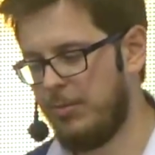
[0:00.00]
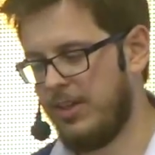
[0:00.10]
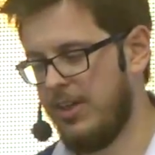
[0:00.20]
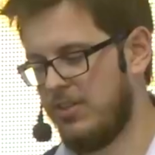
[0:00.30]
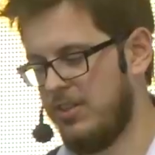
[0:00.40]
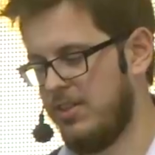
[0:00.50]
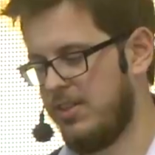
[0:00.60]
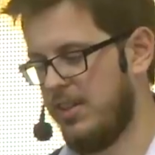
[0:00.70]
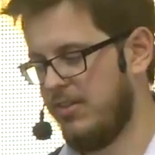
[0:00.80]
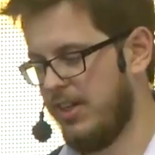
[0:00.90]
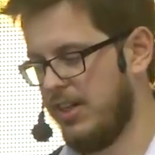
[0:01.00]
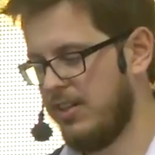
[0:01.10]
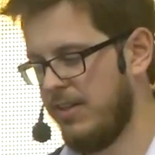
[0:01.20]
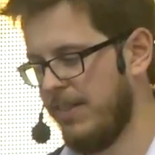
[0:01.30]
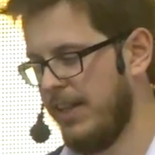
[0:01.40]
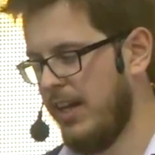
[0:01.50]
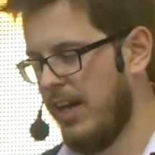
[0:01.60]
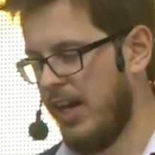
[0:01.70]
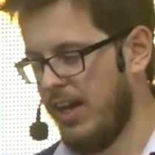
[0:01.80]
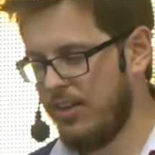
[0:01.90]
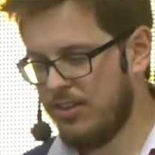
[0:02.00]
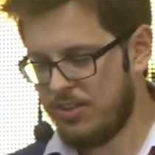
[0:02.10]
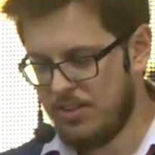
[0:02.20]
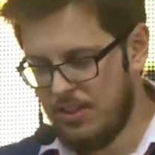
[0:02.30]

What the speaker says: application instead of that. And